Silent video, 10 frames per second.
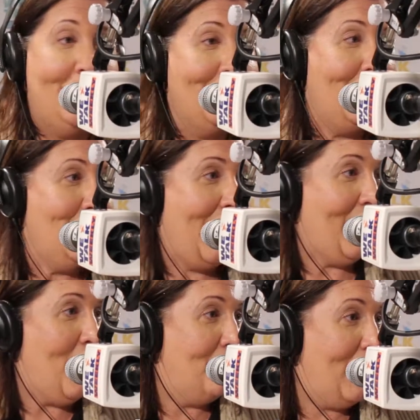That
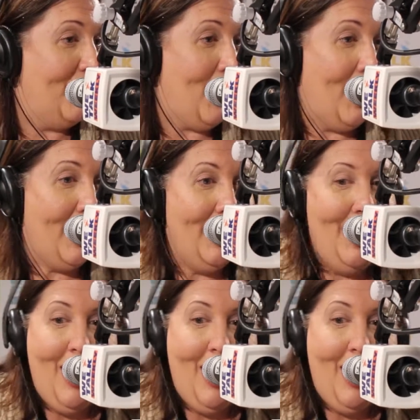caught me off guard.